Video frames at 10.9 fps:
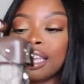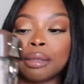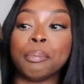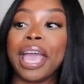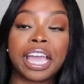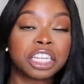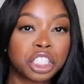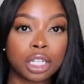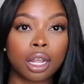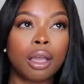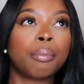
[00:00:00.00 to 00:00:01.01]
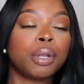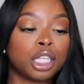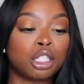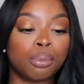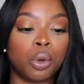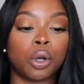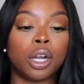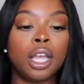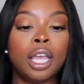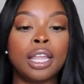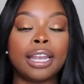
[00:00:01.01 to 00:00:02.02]
imagined, plus more.
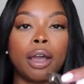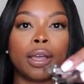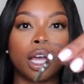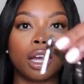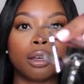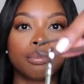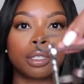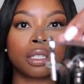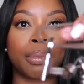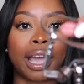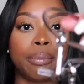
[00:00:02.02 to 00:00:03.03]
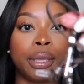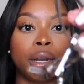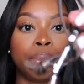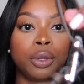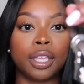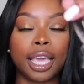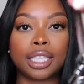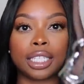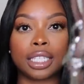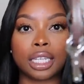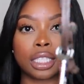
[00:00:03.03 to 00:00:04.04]
Now, it comes, by being a beauty case,
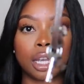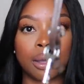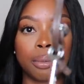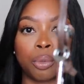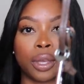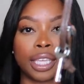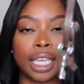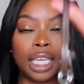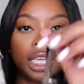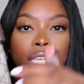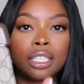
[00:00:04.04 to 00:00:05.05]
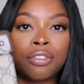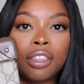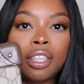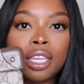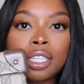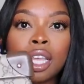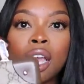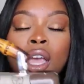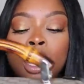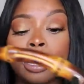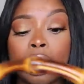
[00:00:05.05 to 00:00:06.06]
it does come with keys for this.
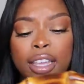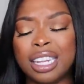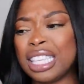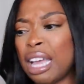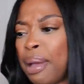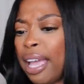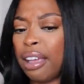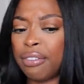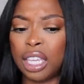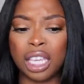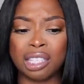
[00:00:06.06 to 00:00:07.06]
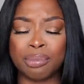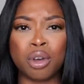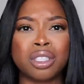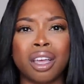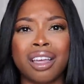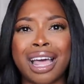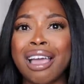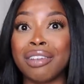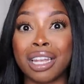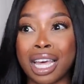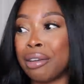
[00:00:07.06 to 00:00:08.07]
Now, anytime I have keys, most of, uh, I have
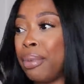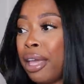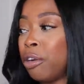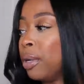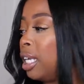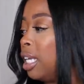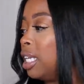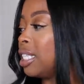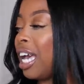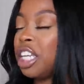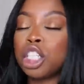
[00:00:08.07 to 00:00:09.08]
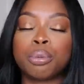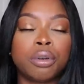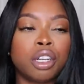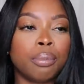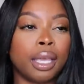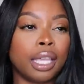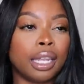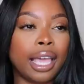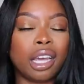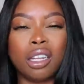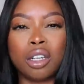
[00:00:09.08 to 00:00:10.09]
a lot of bags with keys. I just put them in
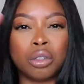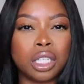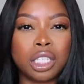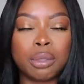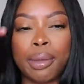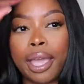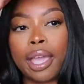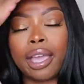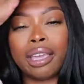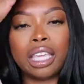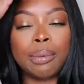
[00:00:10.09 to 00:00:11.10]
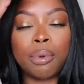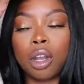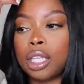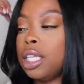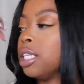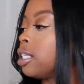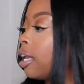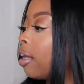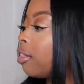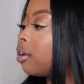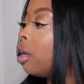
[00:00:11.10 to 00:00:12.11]
like a little dust bag and keep all the keys
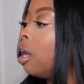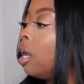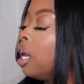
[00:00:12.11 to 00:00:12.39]
together.